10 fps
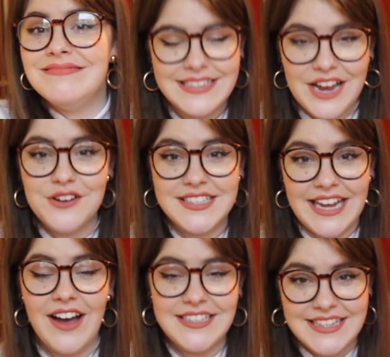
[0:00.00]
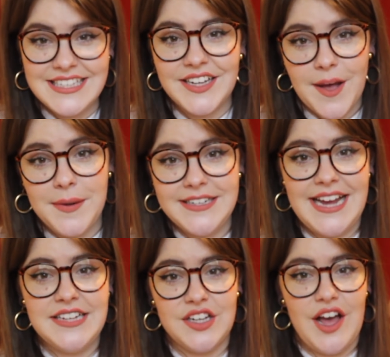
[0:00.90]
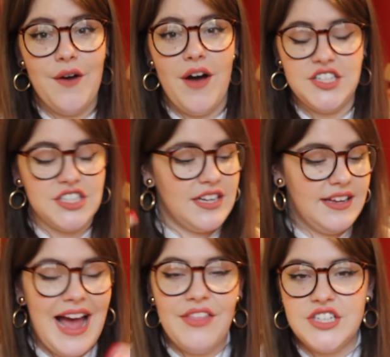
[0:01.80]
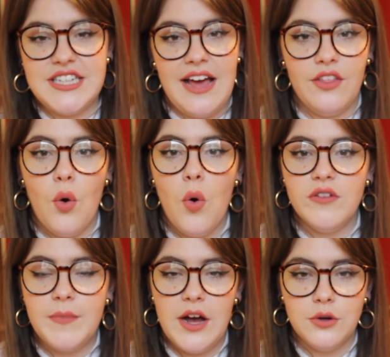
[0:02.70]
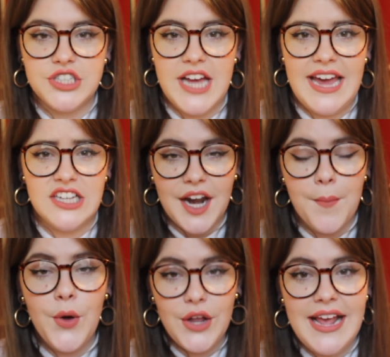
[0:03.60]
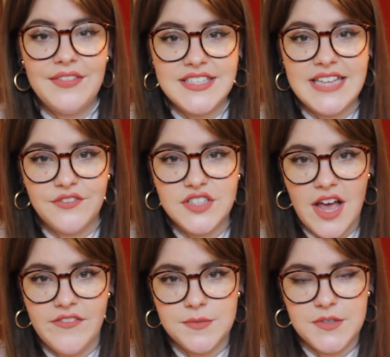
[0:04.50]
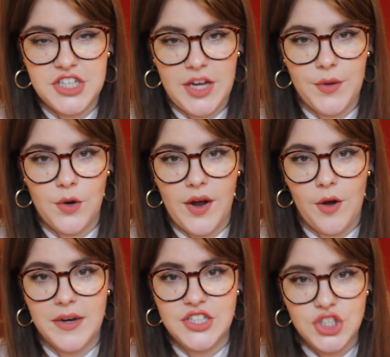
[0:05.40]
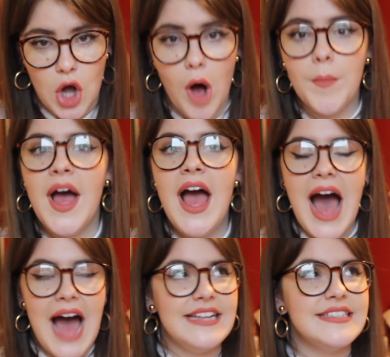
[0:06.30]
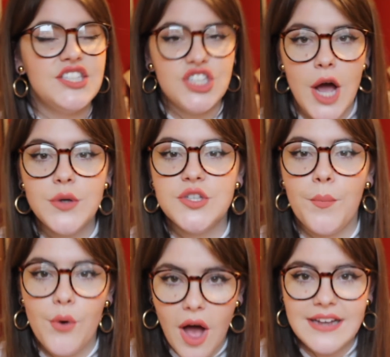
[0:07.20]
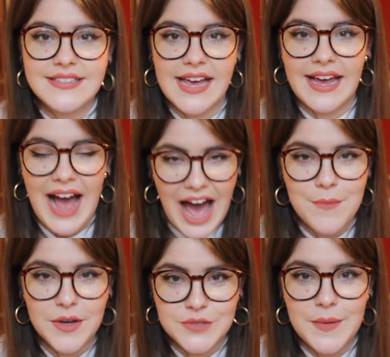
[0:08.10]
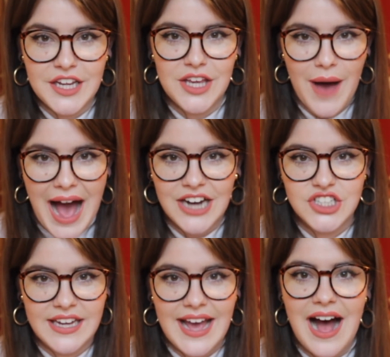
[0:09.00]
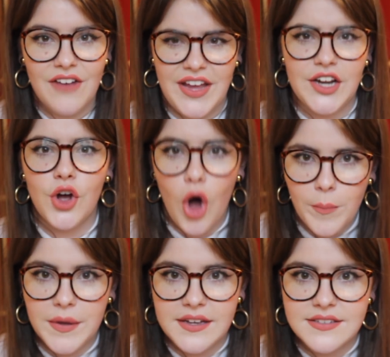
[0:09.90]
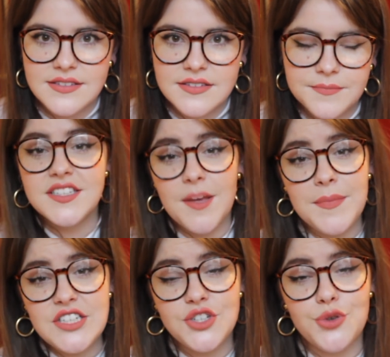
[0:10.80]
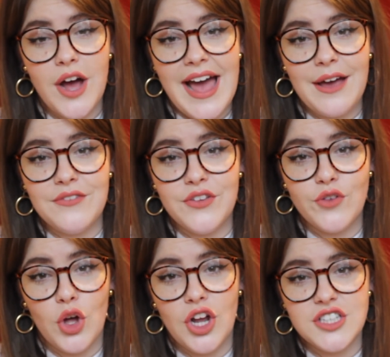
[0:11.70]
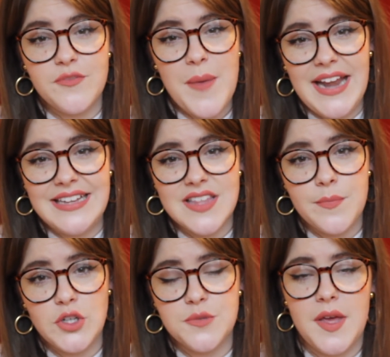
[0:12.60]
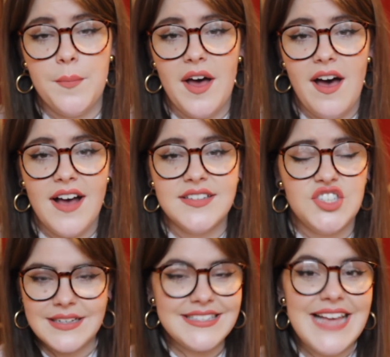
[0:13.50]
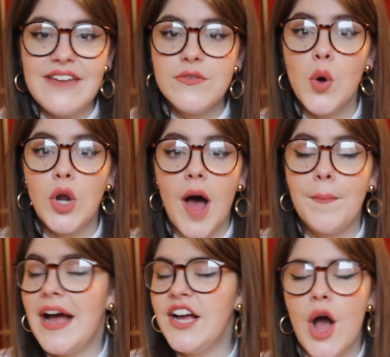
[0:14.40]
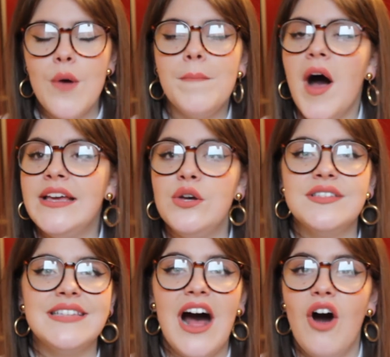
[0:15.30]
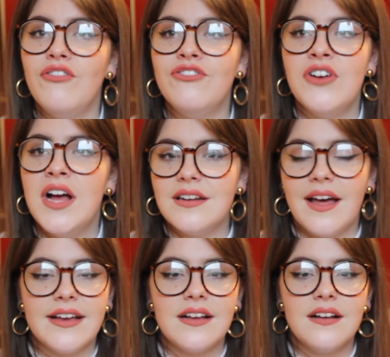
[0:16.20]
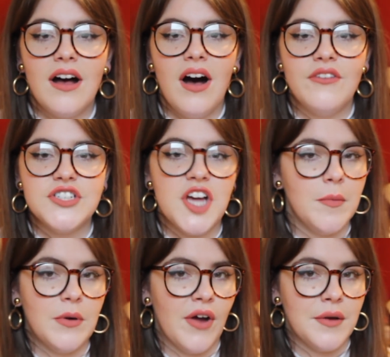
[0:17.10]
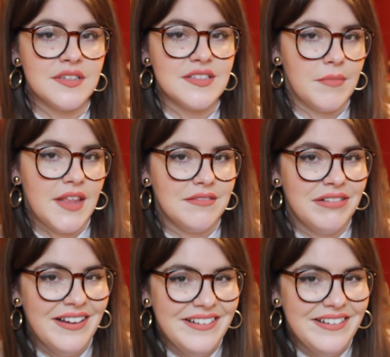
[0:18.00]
Seriously, I did this a couple of days ago. I just gathered together all of my old change and I put it in the self-service machine when I went on my shop, and it's so surprising how much money you actually have in coppers. Something to try out if you've got lots of pennies at the bottom of your purse. Save them all up and go and buy yourself like half a Toblerone or something.